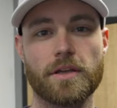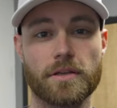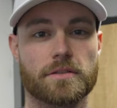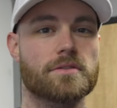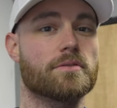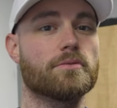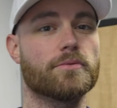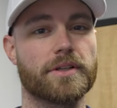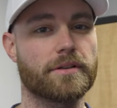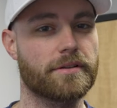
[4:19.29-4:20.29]
you. So,
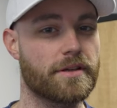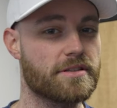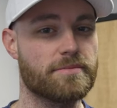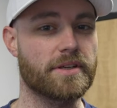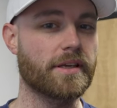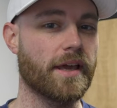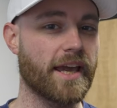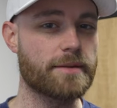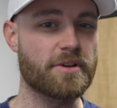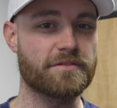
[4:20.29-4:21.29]
Will is a big
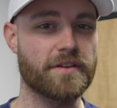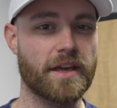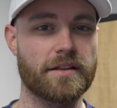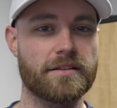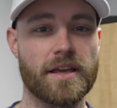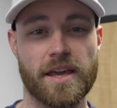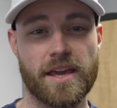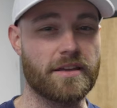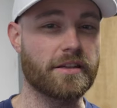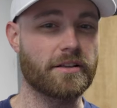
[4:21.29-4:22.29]
anime fan,
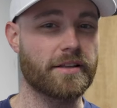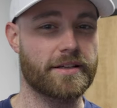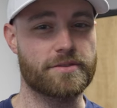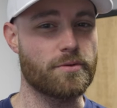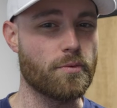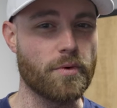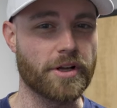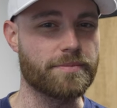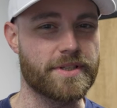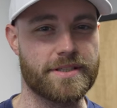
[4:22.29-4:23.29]
and he collects
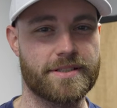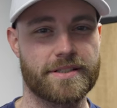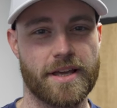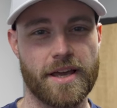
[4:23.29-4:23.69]
One Piece.